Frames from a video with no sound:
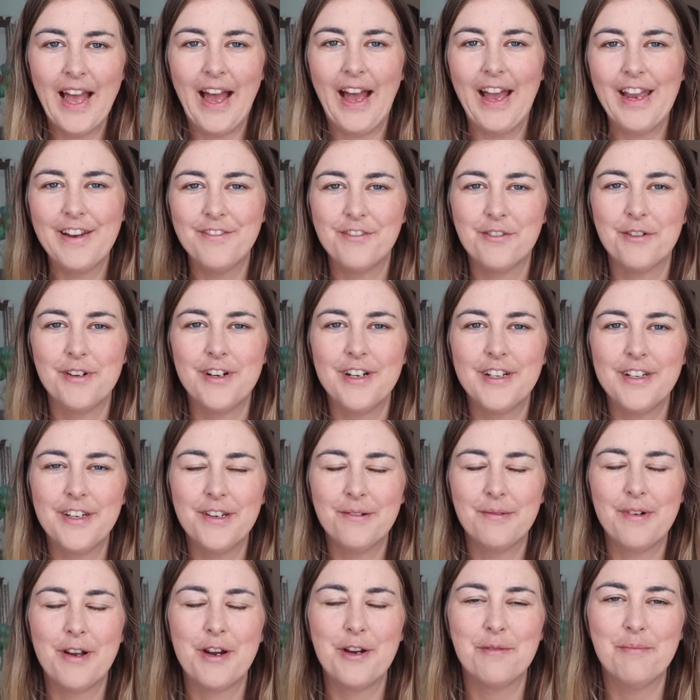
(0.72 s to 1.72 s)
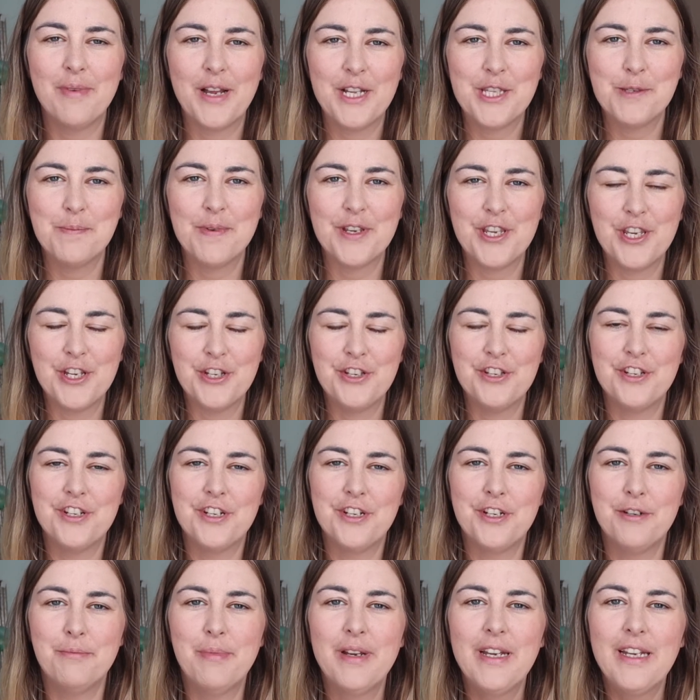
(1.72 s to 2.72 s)
Hi everyone, welcome back to my
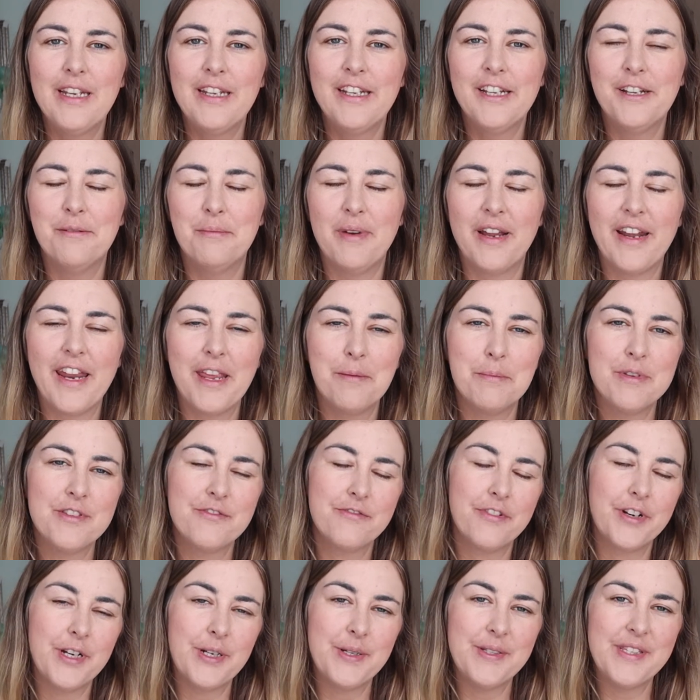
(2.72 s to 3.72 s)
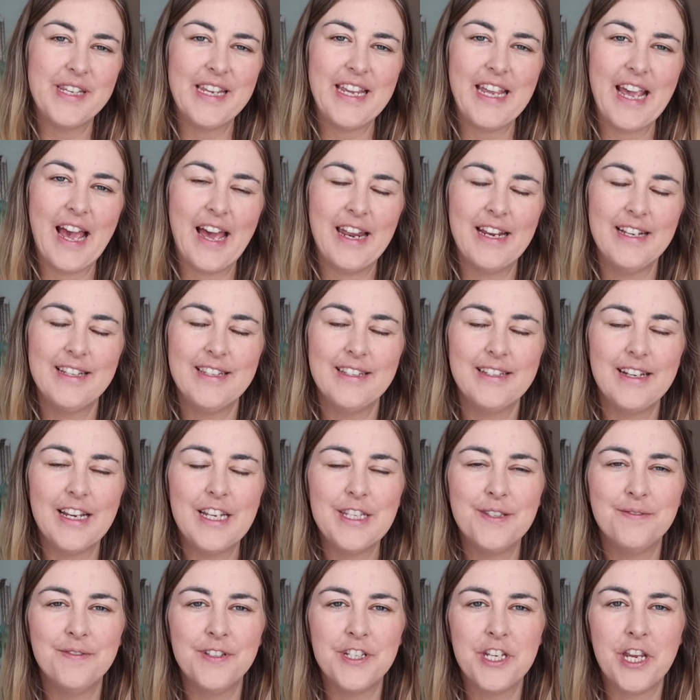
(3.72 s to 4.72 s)
YouTube. My name is Rosie and in
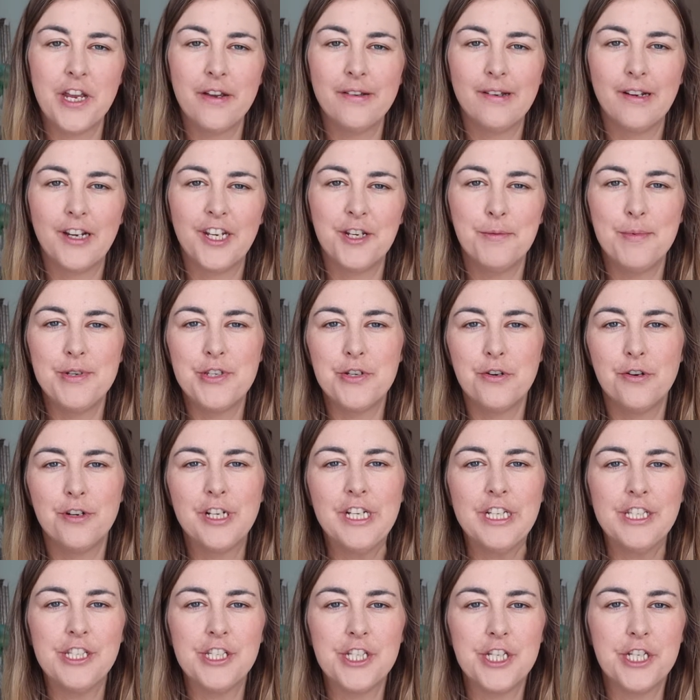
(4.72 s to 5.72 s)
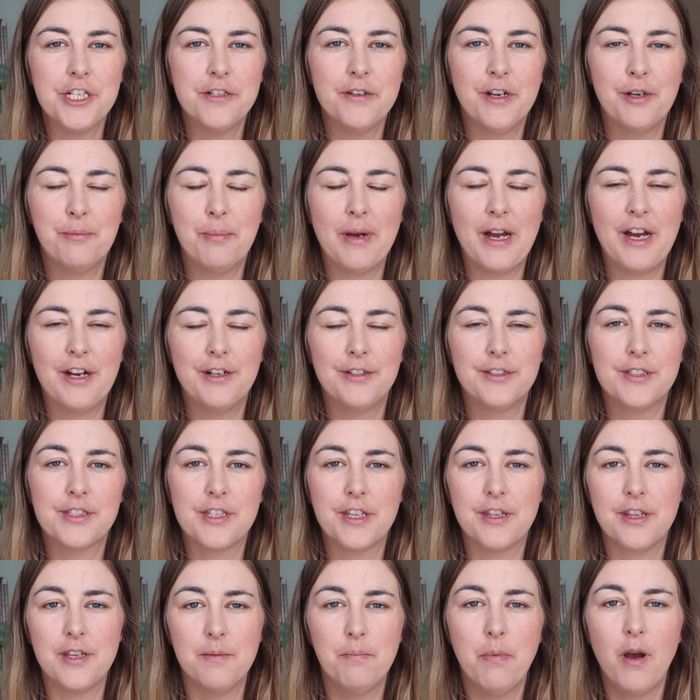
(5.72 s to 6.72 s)
today's video I'm going to be talking to you
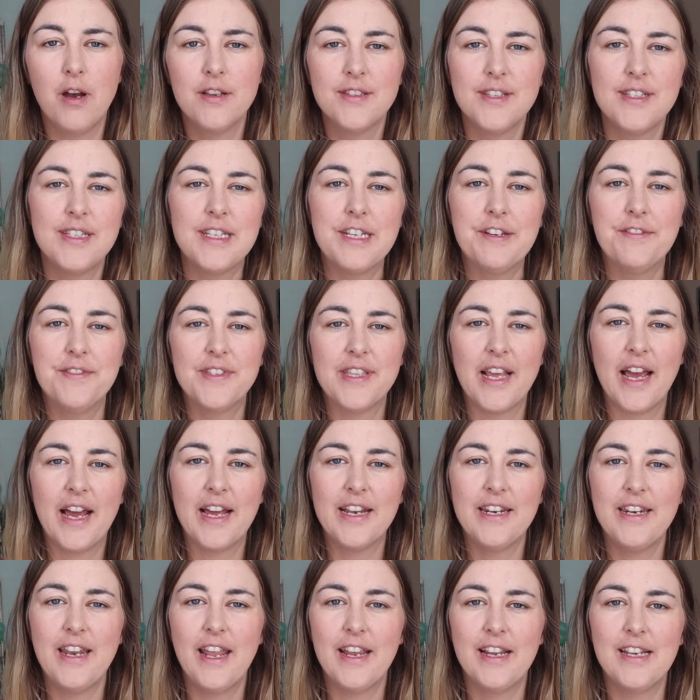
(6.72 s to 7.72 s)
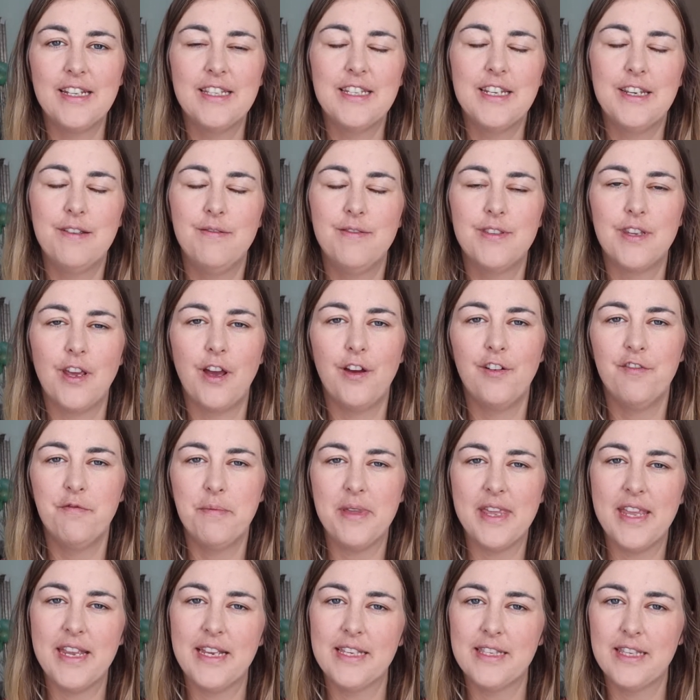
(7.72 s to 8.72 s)
about the positives and negatives of
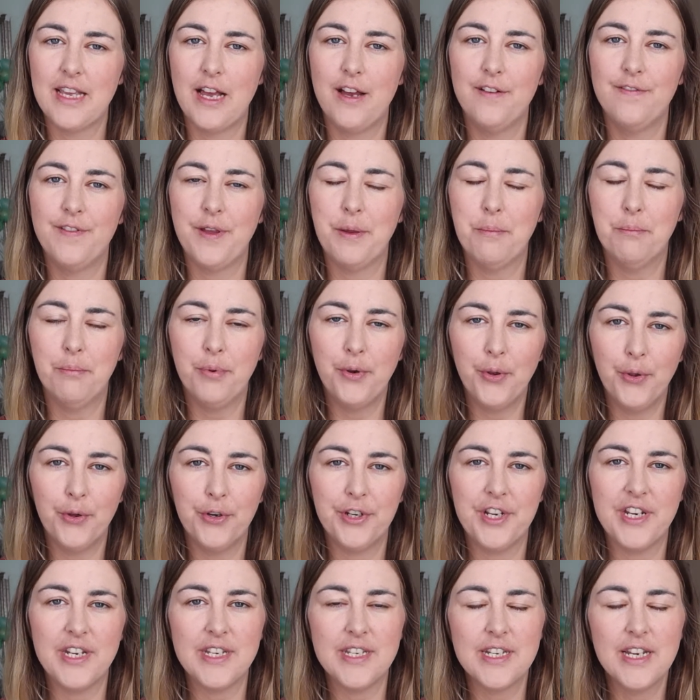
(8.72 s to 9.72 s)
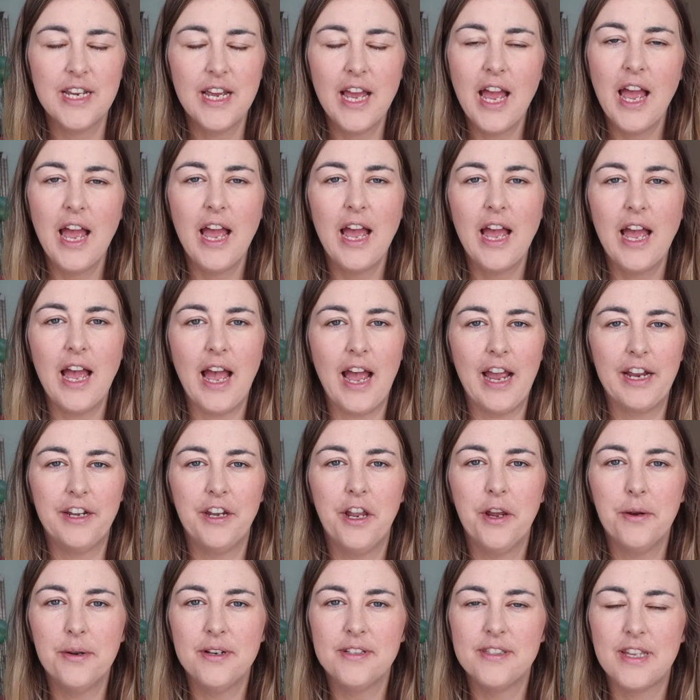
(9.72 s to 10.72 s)
being self-employed. I
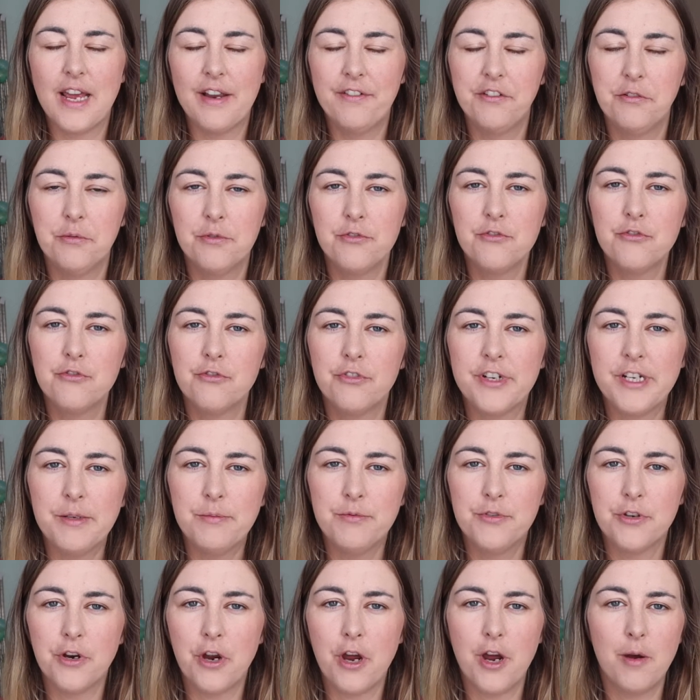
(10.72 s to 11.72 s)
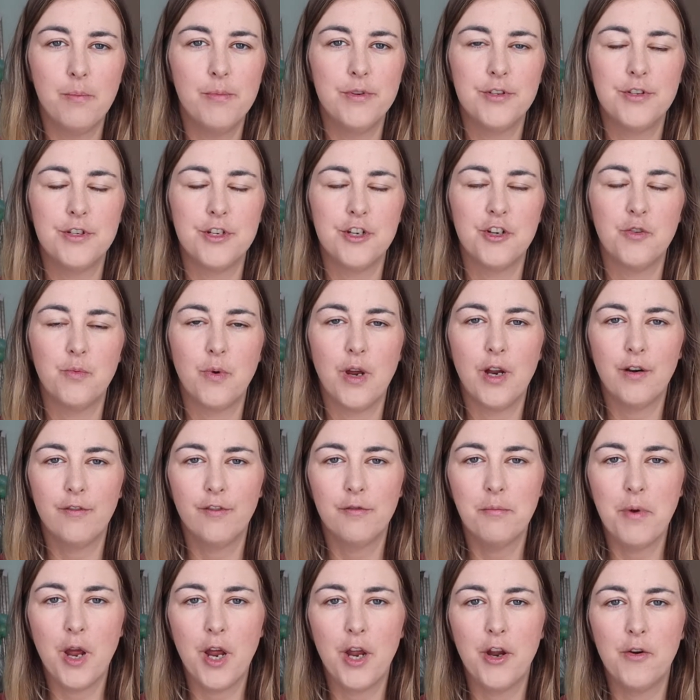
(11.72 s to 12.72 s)
know it's everyone's dream job to work
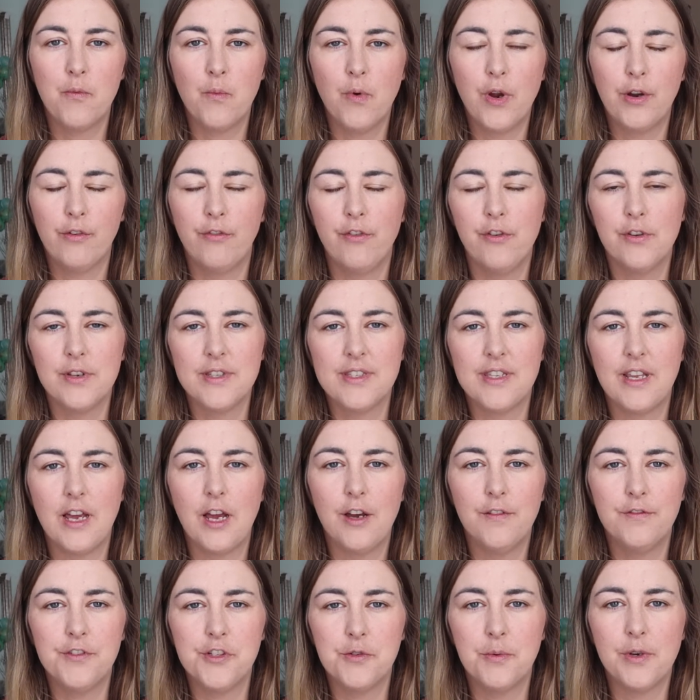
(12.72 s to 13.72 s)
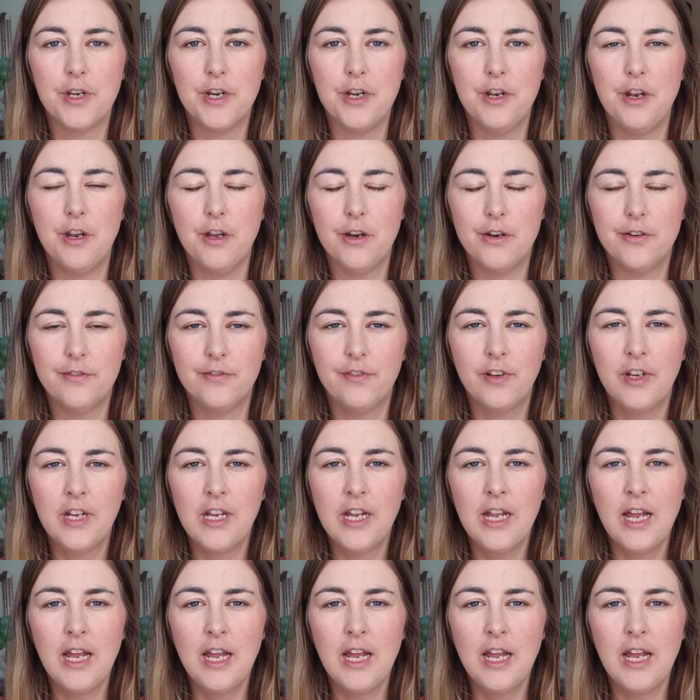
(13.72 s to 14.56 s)
from home, work for yourself, do what you love.